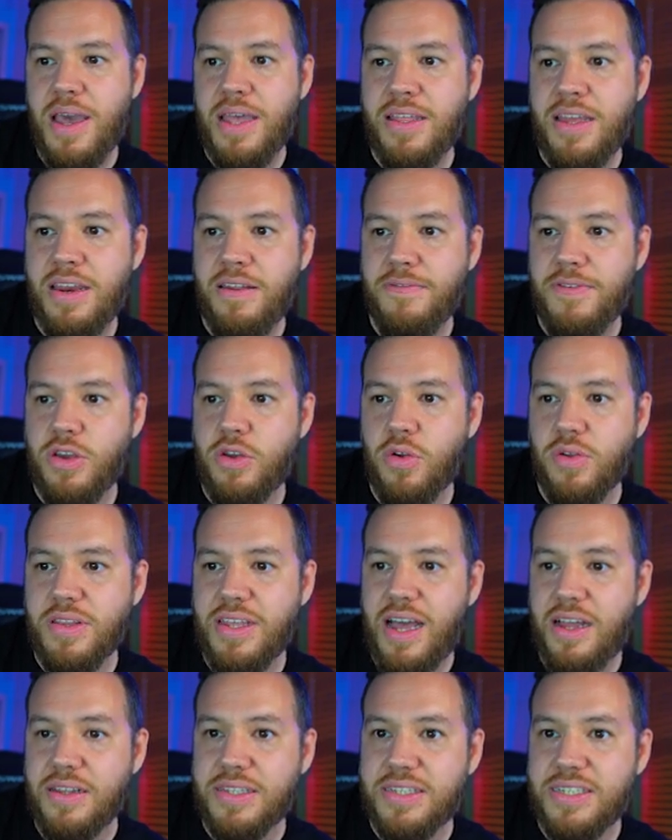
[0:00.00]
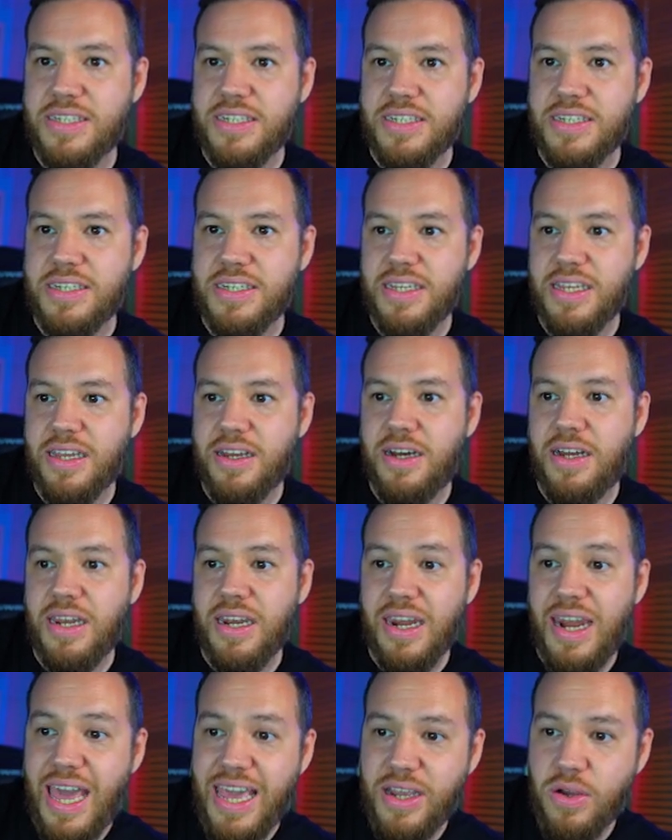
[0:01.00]
And then if you go down to
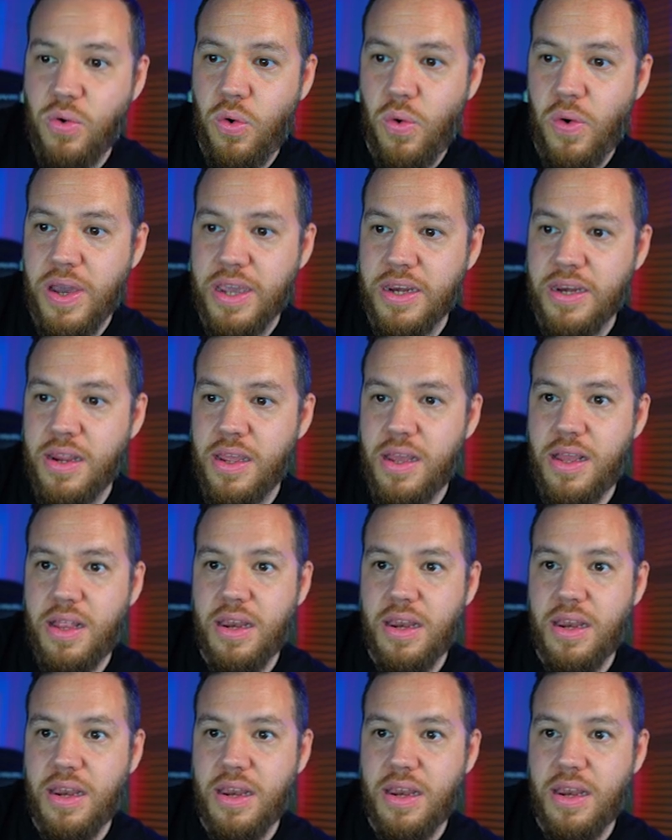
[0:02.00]
Litecoin,